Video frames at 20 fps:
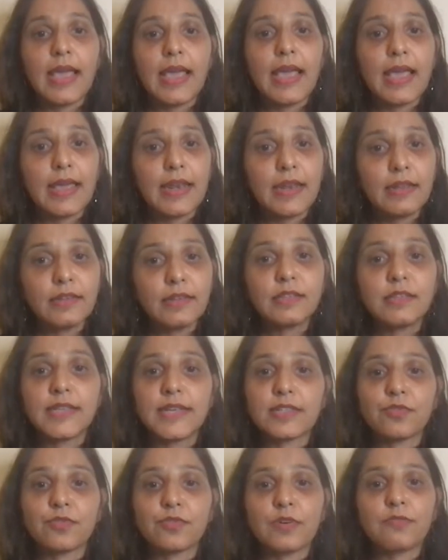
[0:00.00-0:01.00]
Another
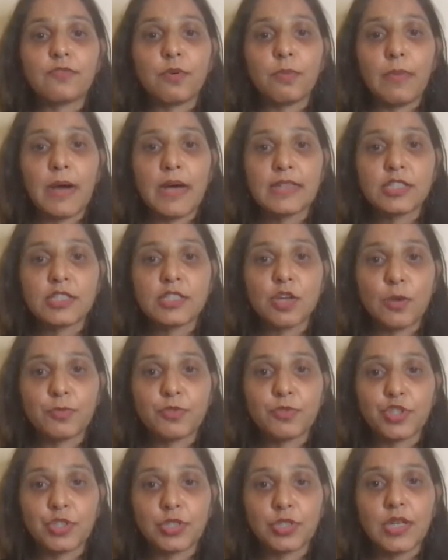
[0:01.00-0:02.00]
deterrent for mass
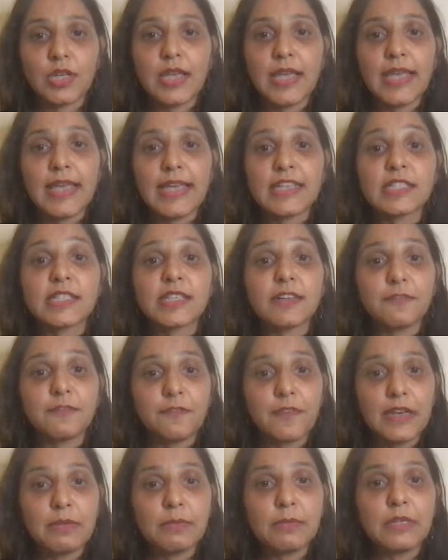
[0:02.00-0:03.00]
adoption is
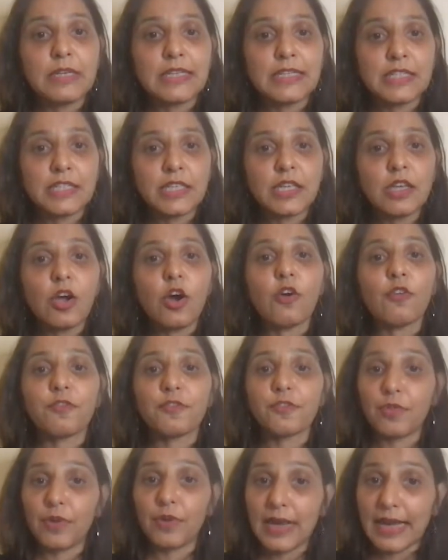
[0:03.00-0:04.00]
availability of
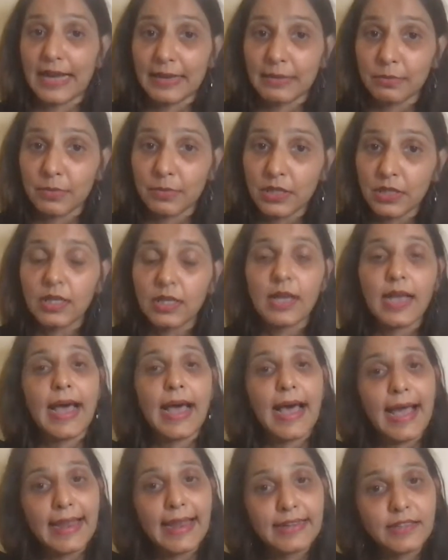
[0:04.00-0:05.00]
reliable
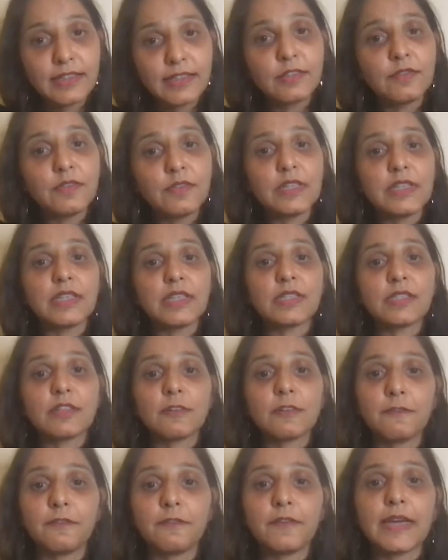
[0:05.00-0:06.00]
and convenient
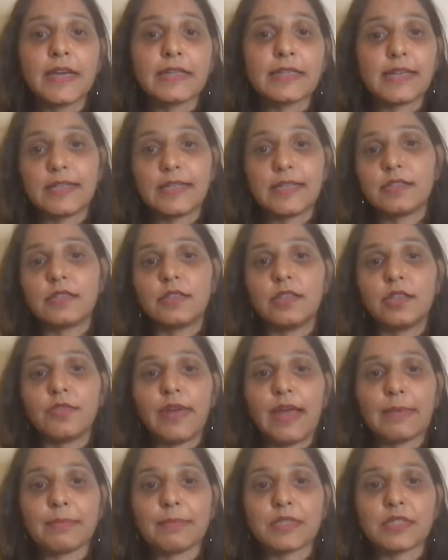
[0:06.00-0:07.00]
fiat custody
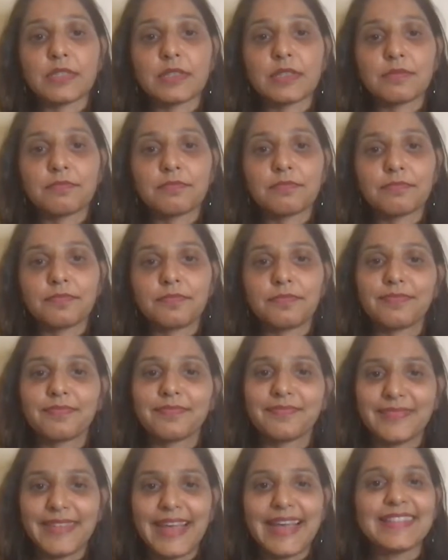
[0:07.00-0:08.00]
routes.
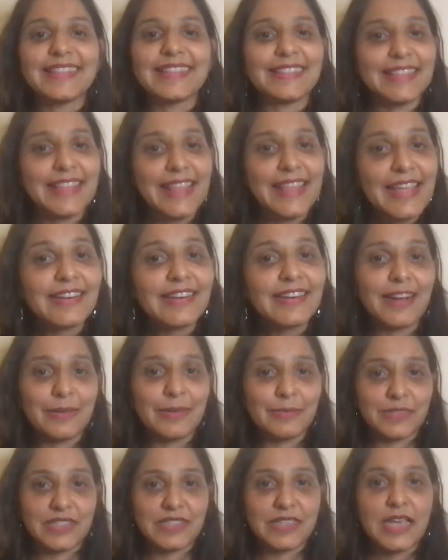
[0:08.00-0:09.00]
And then
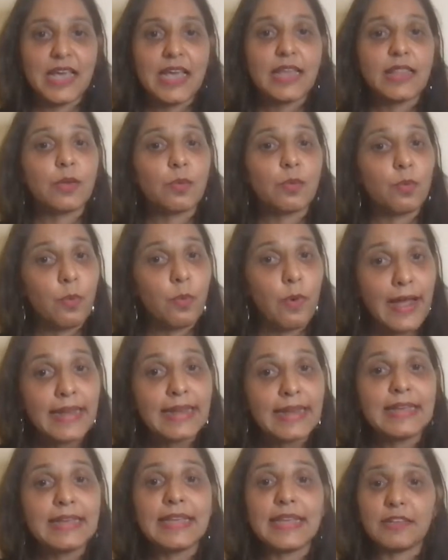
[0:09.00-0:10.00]
comes the
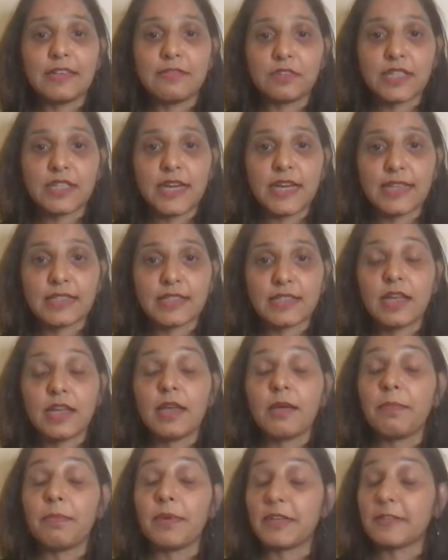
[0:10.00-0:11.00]
widely advertised
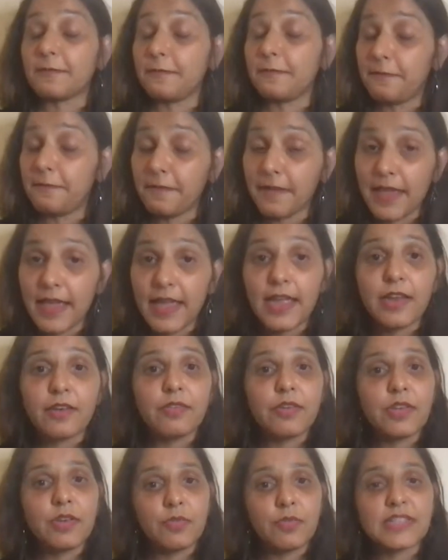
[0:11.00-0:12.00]
but
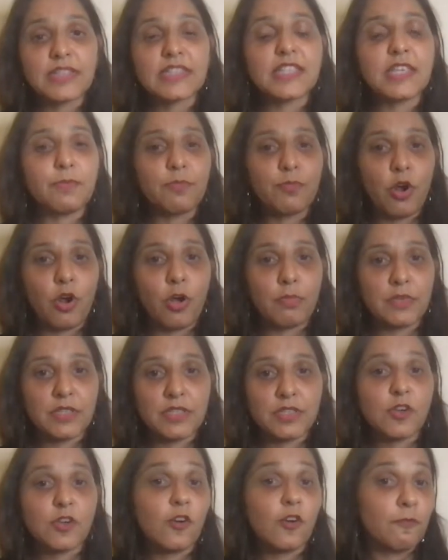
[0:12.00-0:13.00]
very risky
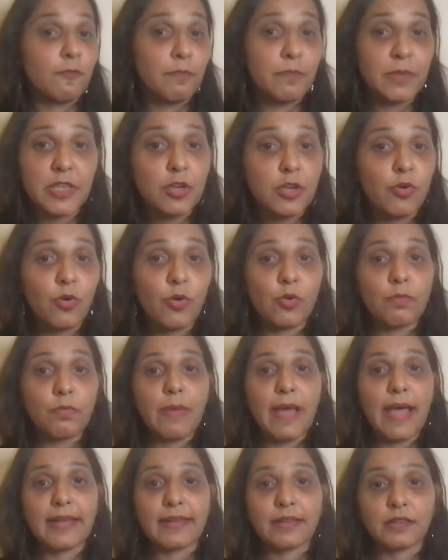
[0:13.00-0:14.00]
promise of be your own
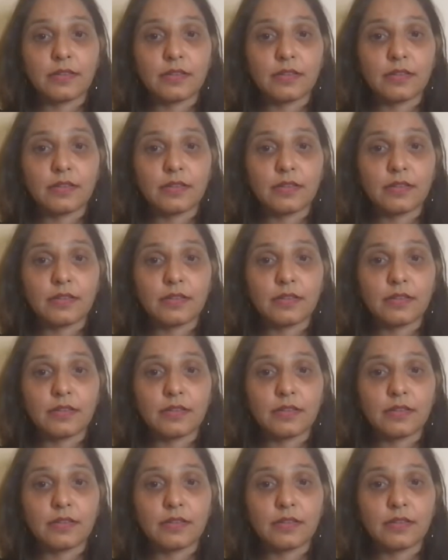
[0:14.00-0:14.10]
bank.